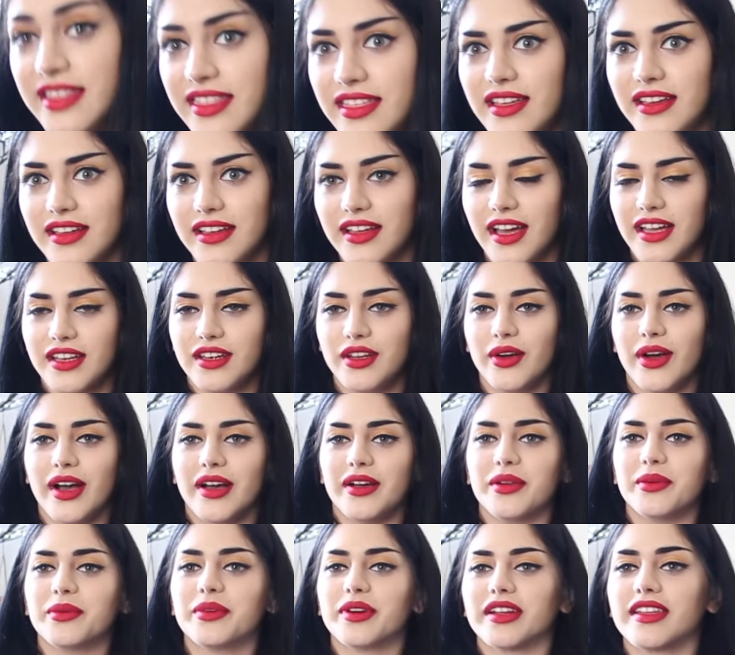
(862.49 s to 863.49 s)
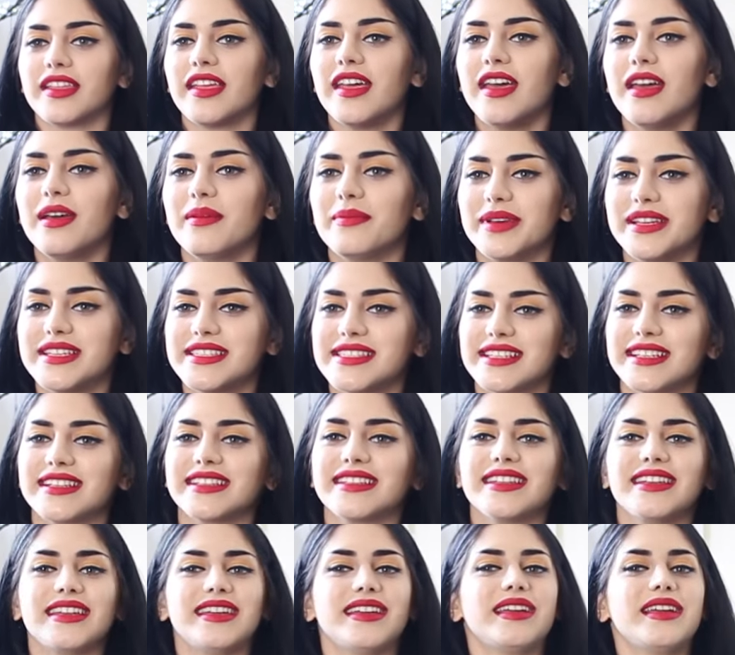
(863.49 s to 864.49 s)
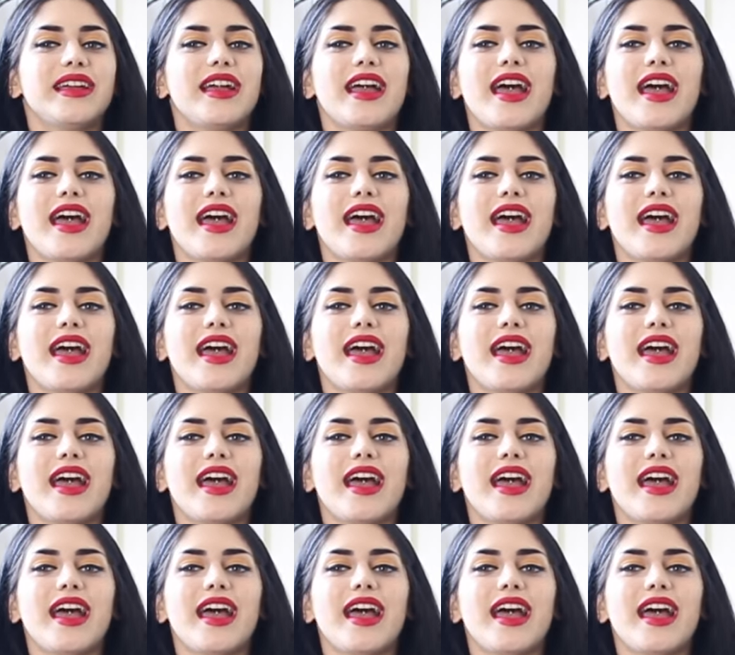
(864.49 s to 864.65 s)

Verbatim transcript: think, I know how it worked. Basically,